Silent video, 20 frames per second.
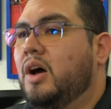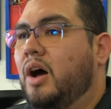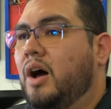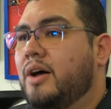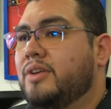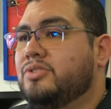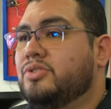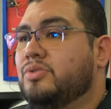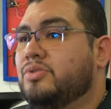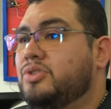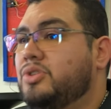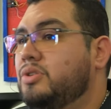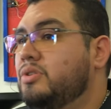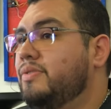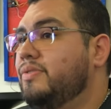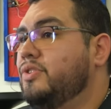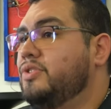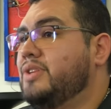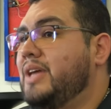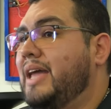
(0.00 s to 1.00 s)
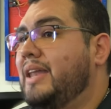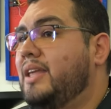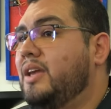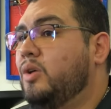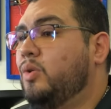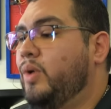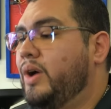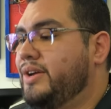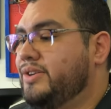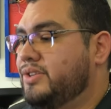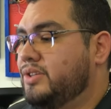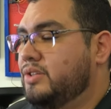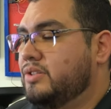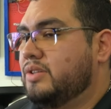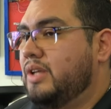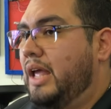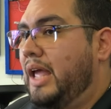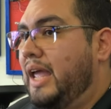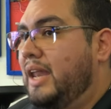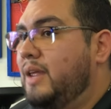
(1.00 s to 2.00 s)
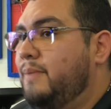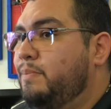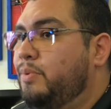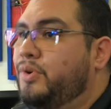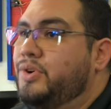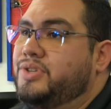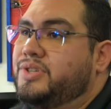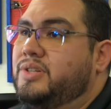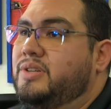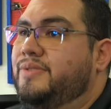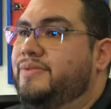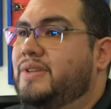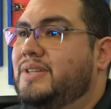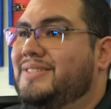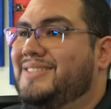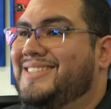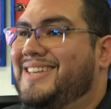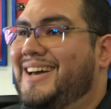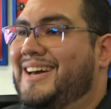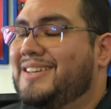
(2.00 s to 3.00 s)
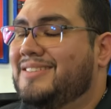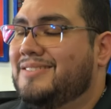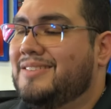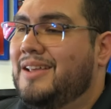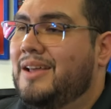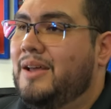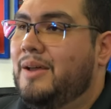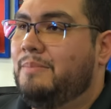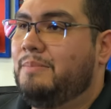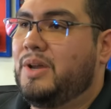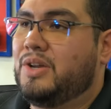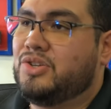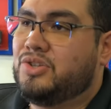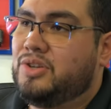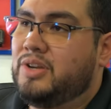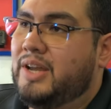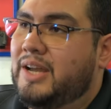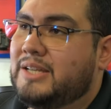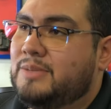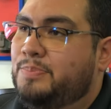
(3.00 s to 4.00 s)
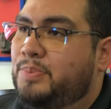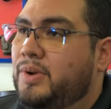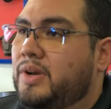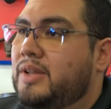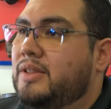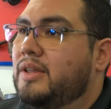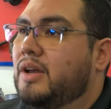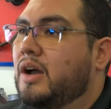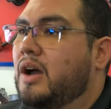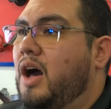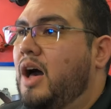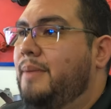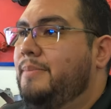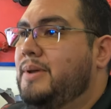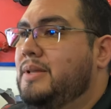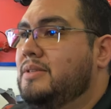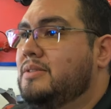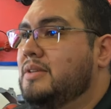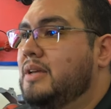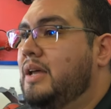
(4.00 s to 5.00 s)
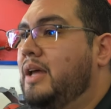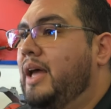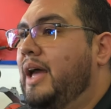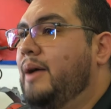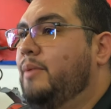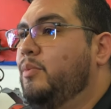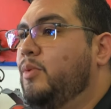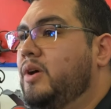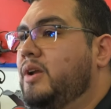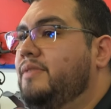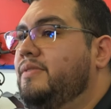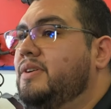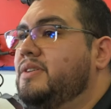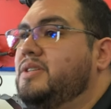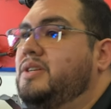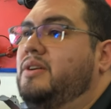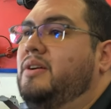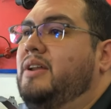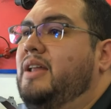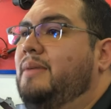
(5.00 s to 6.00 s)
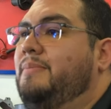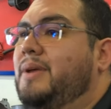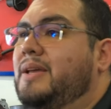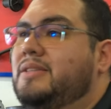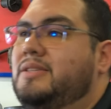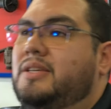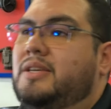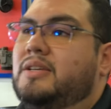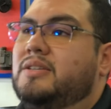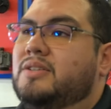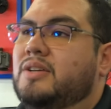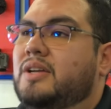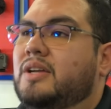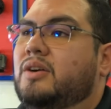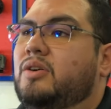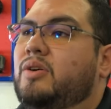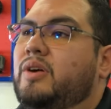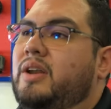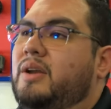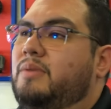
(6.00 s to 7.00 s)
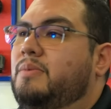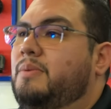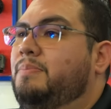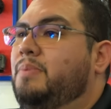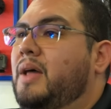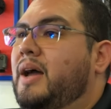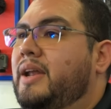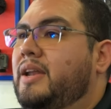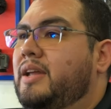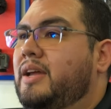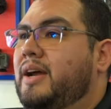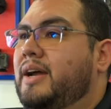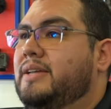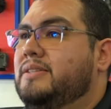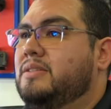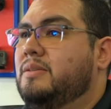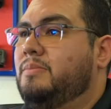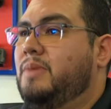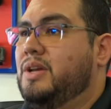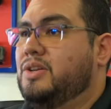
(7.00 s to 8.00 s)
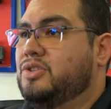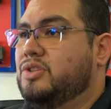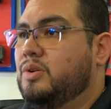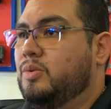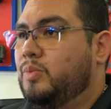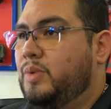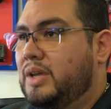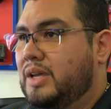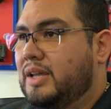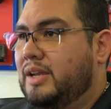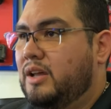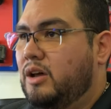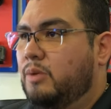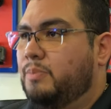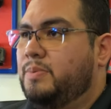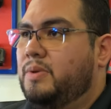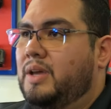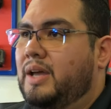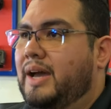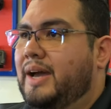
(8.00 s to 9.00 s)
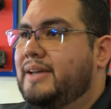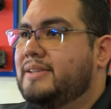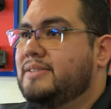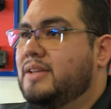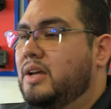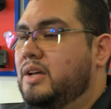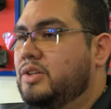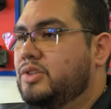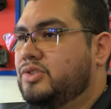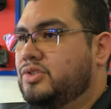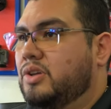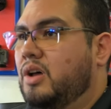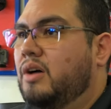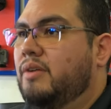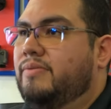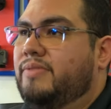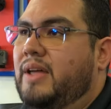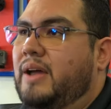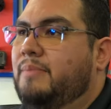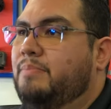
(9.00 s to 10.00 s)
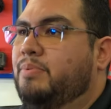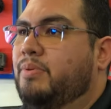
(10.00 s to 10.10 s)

Also too, if there's any questions on any portion of this test, make sure you guys put it in the comments and one of us here at MAT is gonna go ahead and reply to you guys to make sure we can help you guys solve that